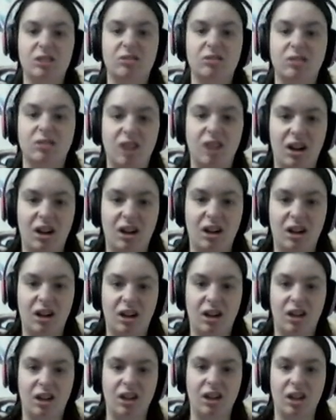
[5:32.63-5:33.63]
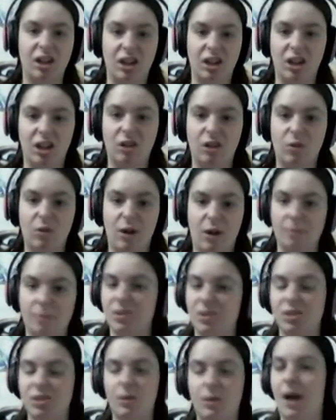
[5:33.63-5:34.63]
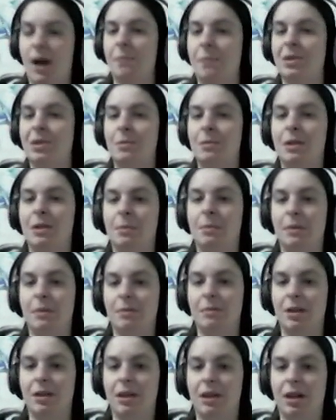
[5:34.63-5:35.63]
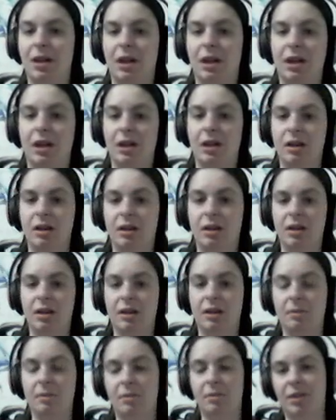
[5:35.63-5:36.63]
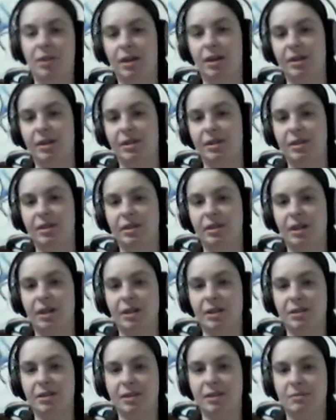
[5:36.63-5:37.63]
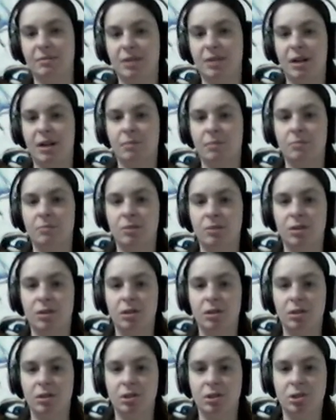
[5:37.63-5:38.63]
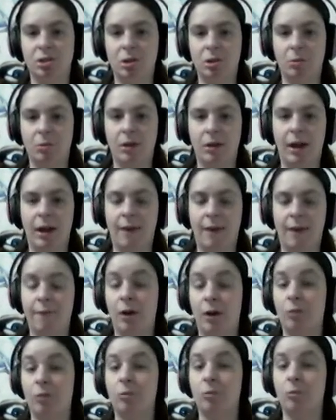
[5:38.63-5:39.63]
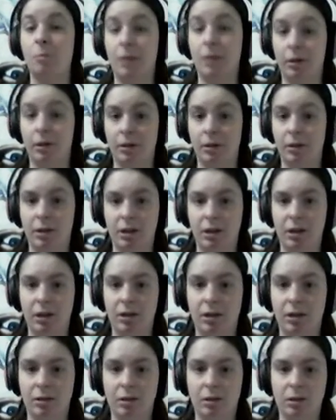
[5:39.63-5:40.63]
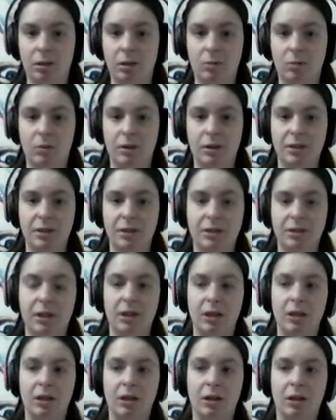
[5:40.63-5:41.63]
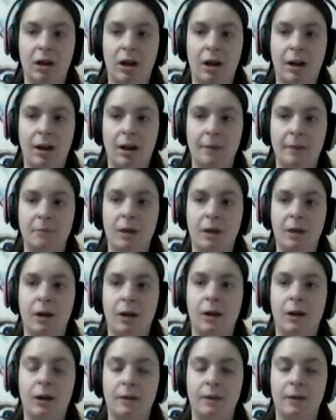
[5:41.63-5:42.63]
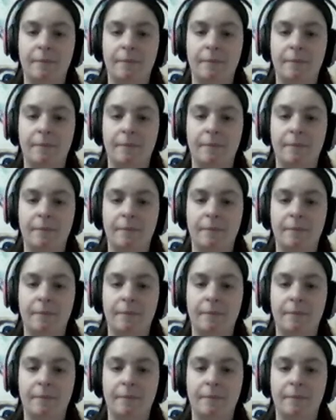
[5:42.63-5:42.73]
I'm so happy to be the Pumpkin King, but then he, at the same time, is showing a vulnerability where he's like, I'm not